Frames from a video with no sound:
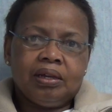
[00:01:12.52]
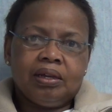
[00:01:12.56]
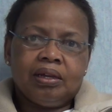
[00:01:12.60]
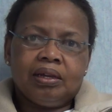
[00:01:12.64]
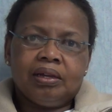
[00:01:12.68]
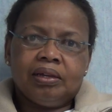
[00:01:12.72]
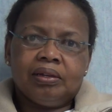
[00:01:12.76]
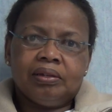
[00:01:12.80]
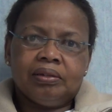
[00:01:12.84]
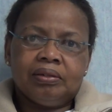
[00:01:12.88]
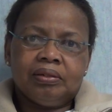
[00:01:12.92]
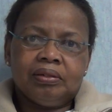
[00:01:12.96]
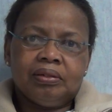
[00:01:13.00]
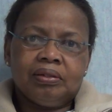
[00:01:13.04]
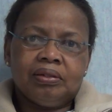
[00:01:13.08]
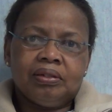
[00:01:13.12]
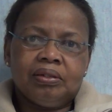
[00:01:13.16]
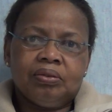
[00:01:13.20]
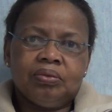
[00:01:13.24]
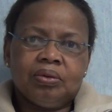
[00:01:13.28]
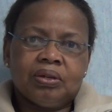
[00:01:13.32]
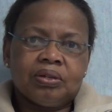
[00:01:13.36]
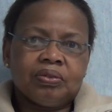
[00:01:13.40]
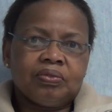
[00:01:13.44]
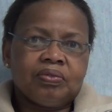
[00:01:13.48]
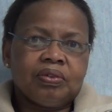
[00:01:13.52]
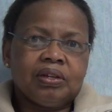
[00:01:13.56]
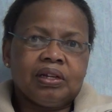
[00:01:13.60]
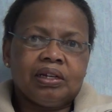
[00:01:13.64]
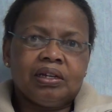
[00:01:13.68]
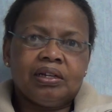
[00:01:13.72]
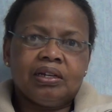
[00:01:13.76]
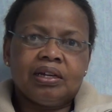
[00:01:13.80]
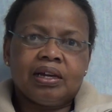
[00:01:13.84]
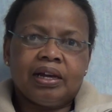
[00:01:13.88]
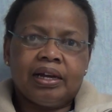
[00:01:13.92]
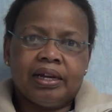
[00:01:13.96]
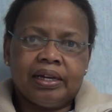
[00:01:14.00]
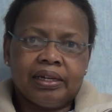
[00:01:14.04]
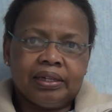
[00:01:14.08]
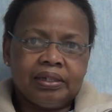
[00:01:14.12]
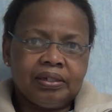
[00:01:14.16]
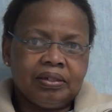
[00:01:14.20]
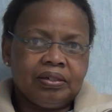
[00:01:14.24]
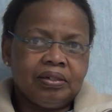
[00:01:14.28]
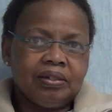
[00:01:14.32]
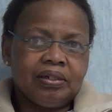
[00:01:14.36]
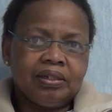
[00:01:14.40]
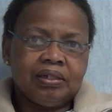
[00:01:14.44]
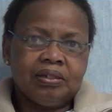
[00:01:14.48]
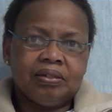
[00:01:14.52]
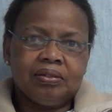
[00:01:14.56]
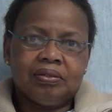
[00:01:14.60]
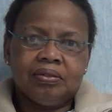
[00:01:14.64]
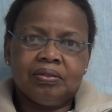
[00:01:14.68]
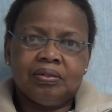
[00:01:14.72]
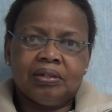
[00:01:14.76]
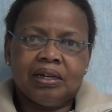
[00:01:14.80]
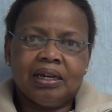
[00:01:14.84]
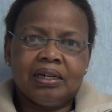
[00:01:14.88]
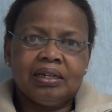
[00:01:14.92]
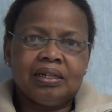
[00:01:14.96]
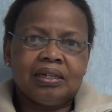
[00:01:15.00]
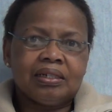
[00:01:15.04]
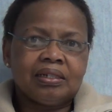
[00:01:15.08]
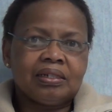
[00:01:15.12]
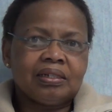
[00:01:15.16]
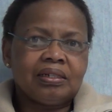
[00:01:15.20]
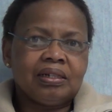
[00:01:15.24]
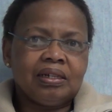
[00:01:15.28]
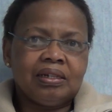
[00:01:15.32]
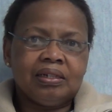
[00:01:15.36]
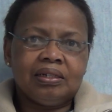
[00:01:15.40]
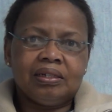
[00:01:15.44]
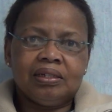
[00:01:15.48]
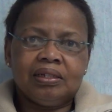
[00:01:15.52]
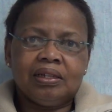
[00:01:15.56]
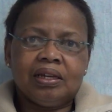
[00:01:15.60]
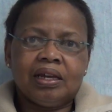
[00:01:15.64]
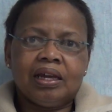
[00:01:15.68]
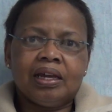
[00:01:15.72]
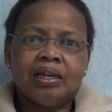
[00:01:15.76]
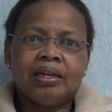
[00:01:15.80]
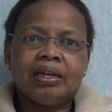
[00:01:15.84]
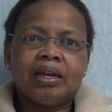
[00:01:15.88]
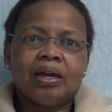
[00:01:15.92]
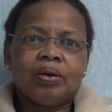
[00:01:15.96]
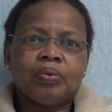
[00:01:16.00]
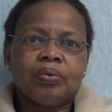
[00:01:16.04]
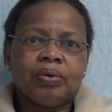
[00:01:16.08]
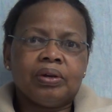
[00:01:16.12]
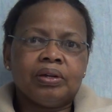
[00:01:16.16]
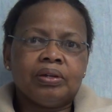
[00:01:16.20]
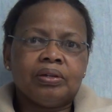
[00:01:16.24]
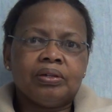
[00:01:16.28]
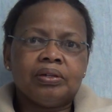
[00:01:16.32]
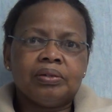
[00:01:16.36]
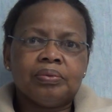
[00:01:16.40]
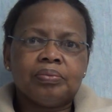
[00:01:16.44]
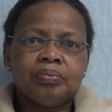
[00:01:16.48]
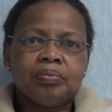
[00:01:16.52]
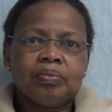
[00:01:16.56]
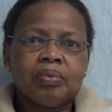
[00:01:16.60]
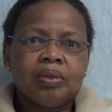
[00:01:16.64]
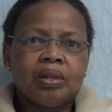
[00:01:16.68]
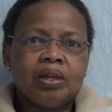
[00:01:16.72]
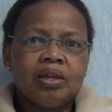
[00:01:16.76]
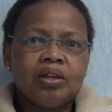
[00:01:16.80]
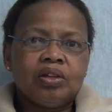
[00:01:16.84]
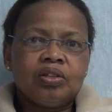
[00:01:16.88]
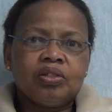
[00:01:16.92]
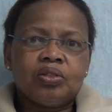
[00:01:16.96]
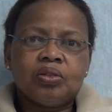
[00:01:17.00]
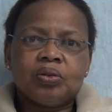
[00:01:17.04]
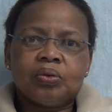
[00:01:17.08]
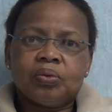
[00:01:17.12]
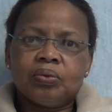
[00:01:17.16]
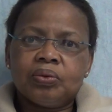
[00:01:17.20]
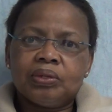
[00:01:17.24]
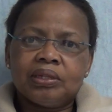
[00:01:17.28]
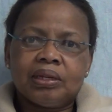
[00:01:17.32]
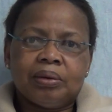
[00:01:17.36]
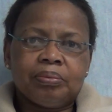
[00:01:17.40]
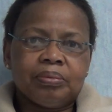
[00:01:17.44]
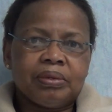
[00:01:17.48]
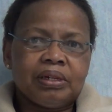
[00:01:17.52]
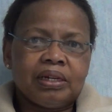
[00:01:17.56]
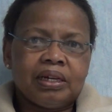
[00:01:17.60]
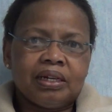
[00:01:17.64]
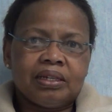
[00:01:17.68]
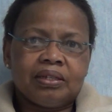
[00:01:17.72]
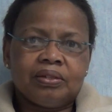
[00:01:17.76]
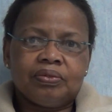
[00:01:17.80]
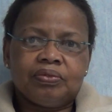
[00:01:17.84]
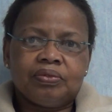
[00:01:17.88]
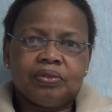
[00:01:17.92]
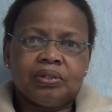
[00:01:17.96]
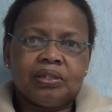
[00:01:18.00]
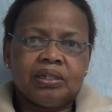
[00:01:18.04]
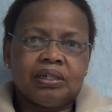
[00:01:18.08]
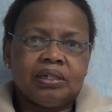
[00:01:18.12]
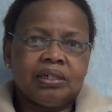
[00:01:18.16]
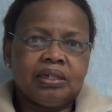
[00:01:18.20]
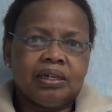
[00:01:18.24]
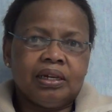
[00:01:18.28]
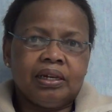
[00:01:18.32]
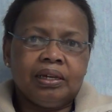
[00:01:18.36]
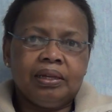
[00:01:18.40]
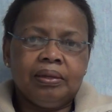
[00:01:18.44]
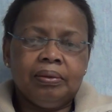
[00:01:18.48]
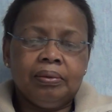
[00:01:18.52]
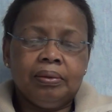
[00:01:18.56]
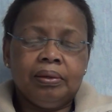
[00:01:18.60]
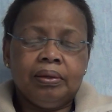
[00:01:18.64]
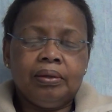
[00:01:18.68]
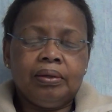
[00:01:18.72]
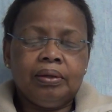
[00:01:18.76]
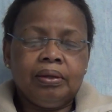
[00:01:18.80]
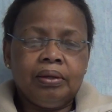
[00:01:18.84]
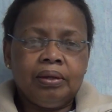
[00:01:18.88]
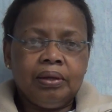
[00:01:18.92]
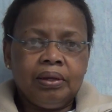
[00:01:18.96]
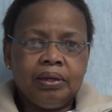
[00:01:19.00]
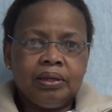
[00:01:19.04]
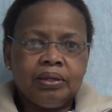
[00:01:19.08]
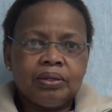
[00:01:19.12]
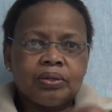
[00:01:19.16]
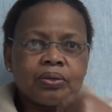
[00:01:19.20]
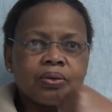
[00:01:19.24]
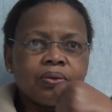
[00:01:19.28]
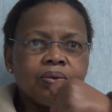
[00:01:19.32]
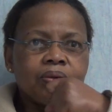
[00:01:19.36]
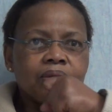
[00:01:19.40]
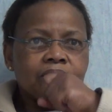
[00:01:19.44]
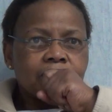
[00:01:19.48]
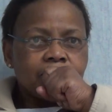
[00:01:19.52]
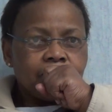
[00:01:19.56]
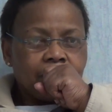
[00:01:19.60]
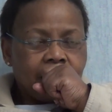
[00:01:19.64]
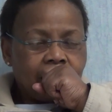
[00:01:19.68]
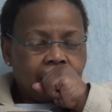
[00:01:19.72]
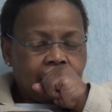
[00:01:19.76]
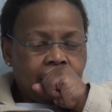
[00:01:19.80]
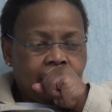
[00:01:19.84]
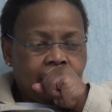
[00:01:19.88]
and he was very kind and understanding. And I went through some tests for the day. Excuse me.